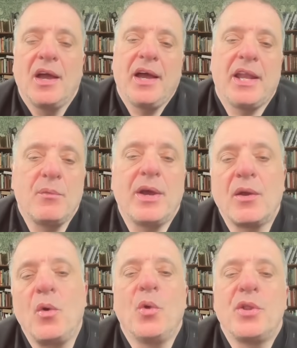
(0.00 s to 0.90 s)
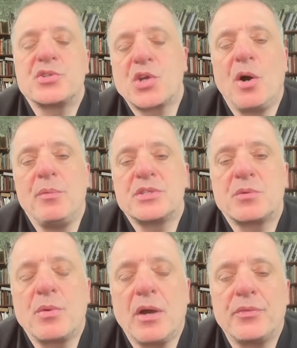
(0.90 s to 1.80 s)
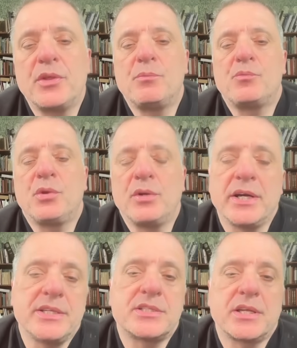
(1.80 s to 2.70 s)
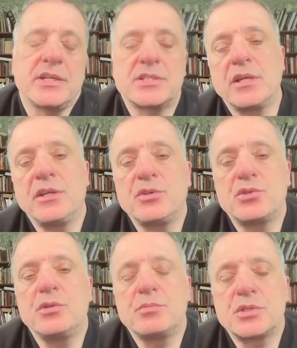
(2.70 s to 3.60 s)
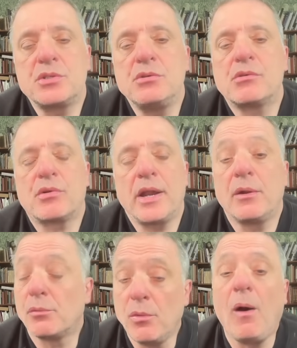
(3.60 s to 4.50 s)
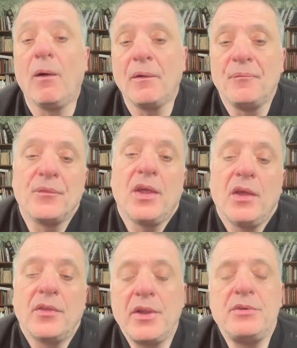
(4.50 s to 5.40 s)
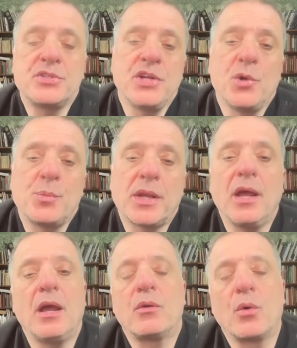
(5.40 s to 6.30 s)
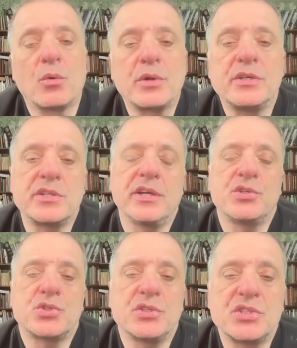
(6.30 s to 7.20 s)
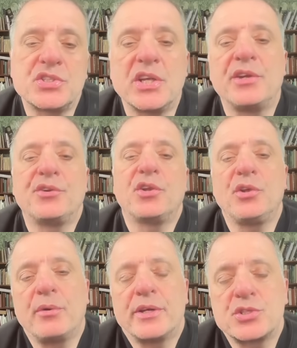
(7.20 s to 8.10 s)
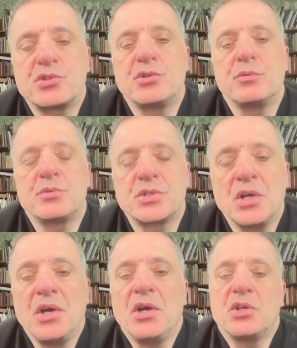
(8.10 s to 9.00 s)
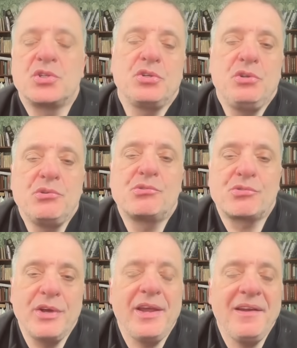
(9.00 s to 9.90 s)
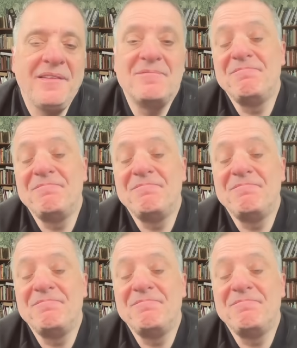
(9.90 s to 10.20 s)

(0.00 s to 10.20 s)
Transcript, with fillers: Anyway, all those comments about the United States sending troops to Ukraine are wrong. There is no plan or intention to send US troops to Ukraine.